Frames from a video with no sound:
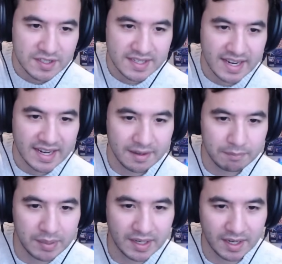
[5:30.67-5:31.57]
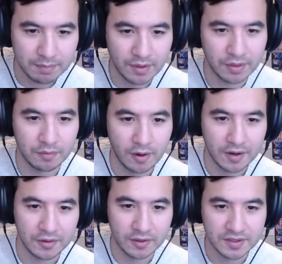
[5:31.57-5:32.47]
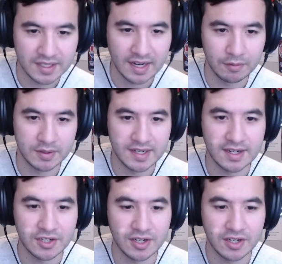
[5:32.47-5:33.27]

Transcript: can't pick up the throttle to get rotation.